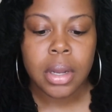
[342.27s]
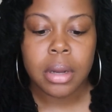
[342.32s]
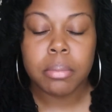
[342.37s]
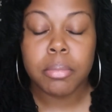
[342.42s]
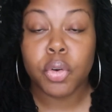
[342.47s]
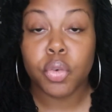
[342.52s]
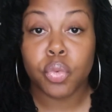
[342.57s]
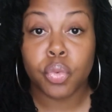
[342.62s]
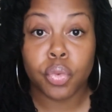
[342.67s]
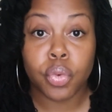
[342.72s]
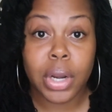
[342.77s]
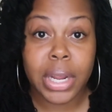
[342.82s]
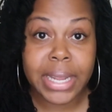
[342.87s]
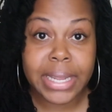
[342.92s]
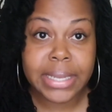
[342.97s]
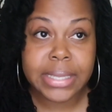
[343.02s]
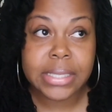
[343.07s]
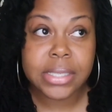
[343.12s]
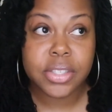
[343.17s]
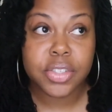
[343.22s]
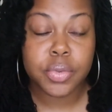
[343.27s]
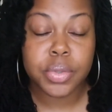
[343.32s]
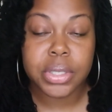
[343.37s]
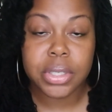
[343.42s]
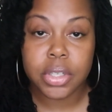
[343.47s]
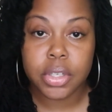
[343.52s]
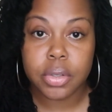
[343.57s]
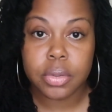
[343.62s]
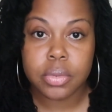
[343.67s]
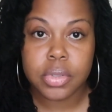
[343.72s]
Mariah's
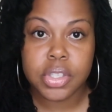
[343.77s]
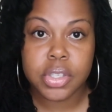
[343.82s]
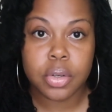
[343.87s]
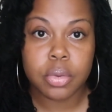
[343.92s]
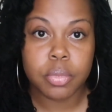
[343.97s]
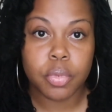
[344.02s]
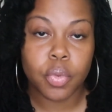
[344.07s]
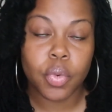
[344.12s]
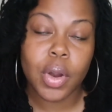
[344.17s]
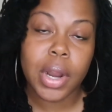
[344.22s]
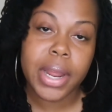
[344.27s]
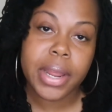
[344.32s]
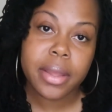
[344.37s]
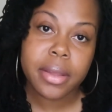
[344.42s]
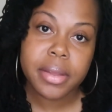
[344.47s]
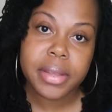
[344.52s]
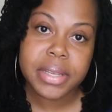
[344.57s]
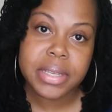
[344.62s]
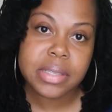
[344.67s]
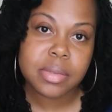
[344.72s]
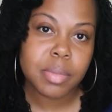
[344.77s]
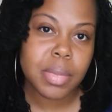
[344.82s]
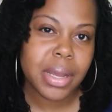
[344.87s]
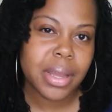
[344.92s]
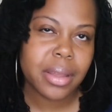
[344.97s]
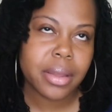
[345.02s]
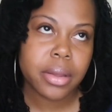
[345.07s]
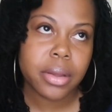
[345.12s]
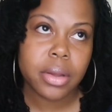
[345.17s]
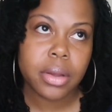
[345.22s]
student loan. So Mariah is
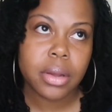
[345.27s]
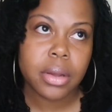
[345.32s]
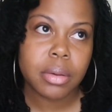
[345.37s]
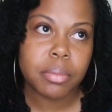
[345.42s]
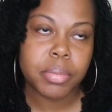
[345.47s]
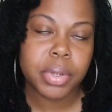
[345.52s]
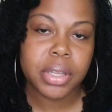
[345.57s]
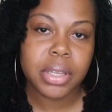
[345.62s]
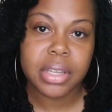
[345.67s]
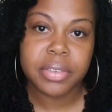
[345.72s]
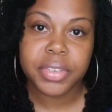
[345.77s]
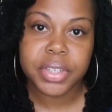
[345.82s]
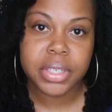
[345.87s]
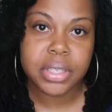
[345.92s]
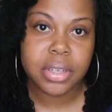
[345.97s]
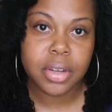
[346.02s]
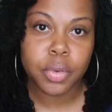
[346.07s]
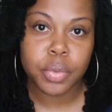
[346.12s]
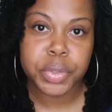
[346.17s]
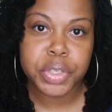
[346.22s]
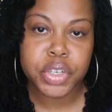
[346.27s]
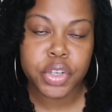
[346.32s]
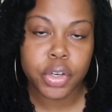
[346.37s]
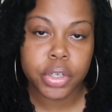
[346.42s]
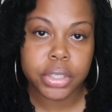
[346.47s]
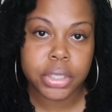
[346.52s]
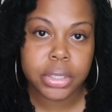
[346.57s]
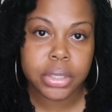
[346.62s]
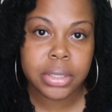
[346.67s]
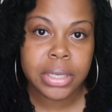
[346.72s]
my beloved only
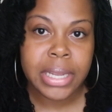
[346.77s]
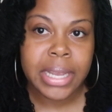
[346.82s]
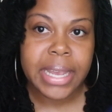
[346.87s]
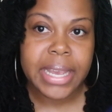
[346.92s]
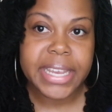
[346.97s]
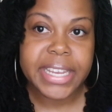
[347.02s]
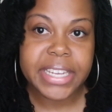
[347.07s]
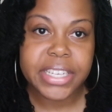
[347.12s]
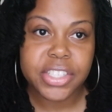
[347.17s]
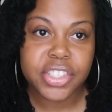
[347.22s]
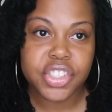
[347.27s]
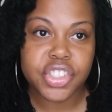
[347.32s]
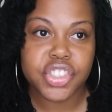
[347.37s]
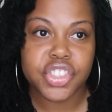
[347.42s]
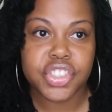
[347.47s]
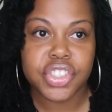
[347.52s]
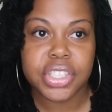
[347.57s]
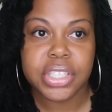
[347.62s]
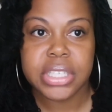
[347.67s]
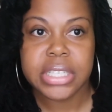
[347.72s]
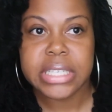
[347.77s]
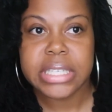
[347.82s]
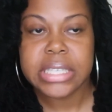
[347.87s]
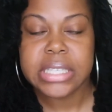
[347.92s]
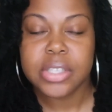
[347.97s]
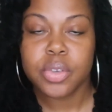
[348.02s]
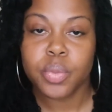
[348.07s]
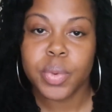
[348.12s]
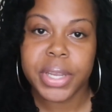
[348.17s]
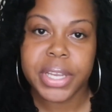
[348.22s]
daughter, and she
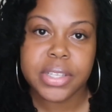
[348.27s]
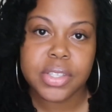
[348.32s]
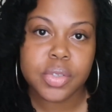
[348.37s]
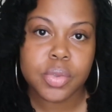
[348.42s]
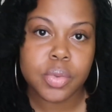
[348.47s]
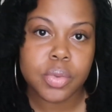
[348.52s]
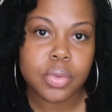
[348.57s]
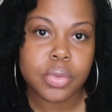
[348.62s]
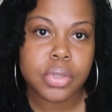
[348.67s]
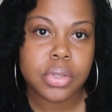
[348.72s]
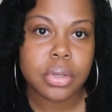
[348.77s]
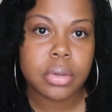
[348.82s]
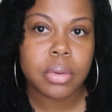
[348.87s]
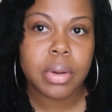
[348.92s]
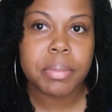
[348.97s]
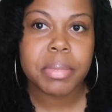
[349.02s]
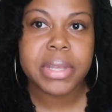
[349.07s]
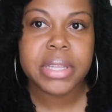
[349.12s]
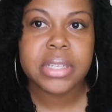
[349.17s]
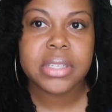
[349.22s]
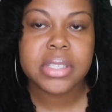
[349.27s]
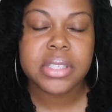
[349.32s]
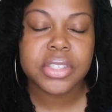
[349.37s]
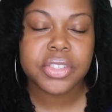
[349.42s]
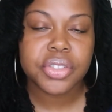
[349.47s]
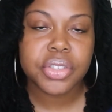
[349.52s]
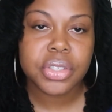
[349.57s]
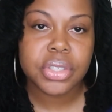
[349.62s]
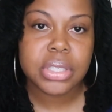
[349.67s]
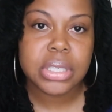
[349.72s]
is away at school. So I made a
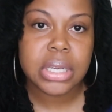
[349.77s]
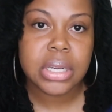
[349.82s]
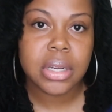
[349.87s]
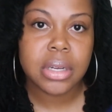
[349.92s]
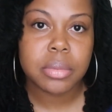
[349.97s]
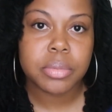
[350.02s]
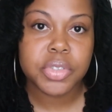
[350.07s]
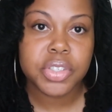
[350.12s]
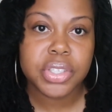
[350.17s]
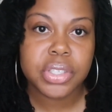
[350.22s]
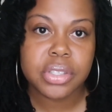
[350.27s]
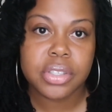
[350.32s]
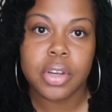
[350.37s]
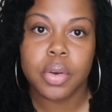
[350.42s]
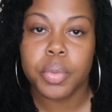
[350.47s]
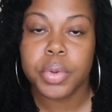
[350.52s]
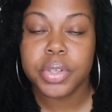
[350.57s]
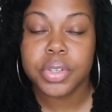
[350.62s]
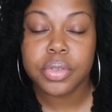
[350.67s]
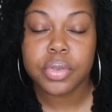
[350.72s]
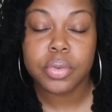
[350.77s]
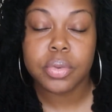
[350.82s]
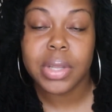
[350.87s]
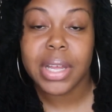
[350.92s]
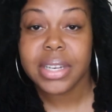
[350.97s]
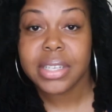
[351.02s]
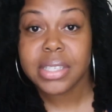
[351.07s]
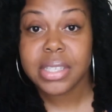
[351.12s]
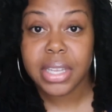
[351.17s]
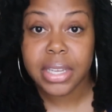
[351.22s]
decision. She's going to school
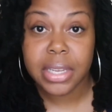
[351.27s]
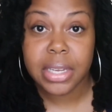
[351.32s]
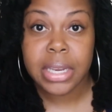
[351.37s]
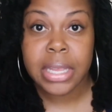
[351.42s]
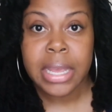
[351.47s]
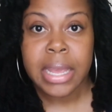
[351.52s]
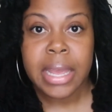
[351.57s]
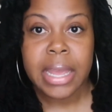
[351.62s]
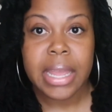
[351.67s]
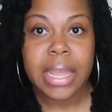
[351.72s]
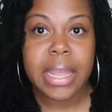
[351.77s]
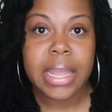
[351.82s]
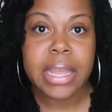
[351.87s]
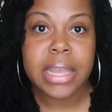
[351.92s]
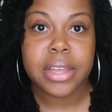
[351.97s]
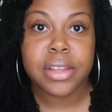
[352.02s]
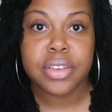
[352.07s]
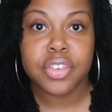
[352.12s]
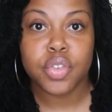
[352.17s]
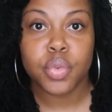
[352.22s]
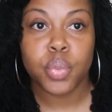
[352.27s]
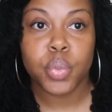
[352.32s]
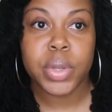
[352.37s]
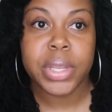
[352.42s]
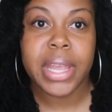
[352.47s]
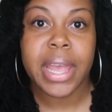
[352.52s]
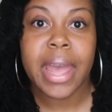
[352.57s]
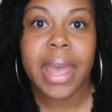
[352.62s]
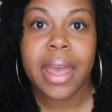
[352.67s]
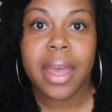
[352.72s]
out of state, and
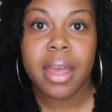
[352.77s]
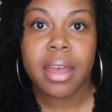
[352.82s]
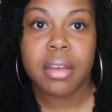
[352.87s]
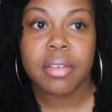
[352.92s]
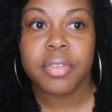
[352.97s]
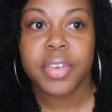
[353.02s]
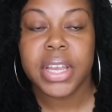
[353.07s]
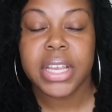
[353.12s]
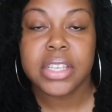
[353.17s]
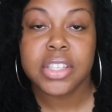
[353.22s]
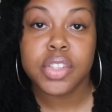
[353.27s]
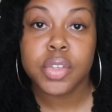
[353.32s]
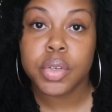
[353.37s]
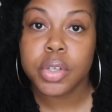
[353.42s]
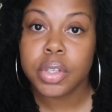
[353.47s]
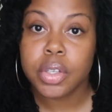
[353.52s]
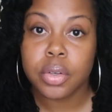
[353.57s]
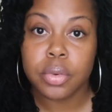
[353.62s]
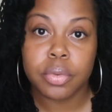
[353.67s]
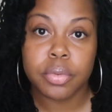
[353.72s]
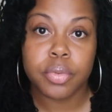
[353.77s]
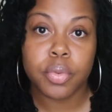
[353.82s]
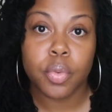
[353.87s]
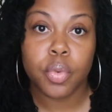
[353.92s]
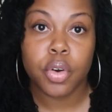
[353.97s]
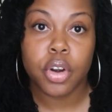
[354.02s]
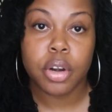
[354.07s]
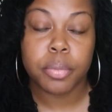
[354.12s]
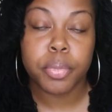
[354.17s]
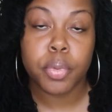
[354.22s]
we have a student loan
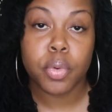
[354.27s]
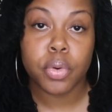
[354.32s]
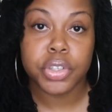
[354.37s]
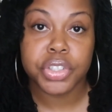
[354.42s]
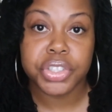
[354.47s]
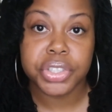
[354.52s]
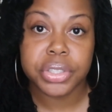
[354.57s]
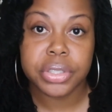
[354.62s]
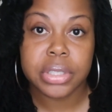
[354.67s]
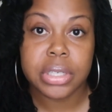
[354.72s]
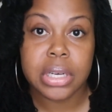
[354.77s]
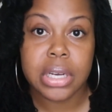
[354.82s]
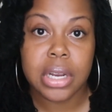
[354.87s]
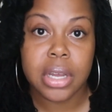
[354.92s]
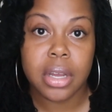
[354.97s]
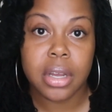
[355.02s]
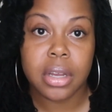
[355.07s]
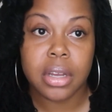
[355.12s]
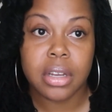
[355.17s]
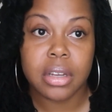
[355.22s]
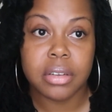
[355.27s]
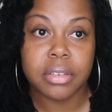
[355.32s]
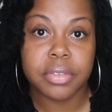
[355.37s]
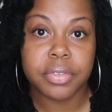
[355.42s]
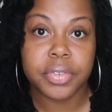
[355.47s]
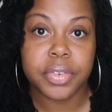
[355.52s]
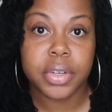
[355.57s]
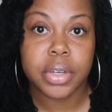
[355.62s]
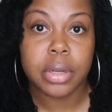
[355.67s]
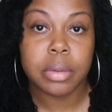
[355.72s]
for a portion of
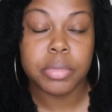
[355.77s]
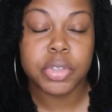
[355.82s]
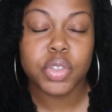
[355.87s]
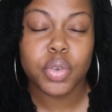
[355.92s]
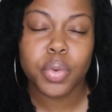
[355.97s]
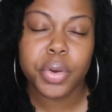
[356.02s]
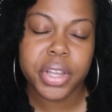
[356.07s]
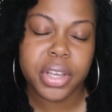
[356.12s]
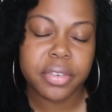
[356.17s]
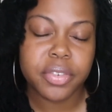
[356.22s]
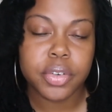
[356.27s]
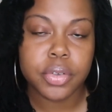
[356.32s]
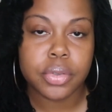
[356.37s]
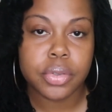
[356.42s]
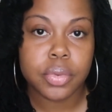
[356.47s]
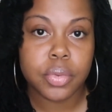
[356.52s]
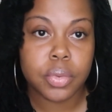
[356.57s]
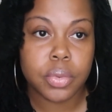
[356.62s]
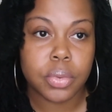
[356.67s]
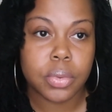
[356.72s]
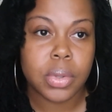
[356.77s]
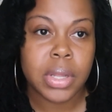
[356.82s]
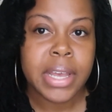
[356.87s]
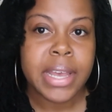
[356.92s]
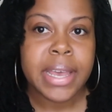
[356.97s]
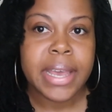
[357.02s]
a majority of her school.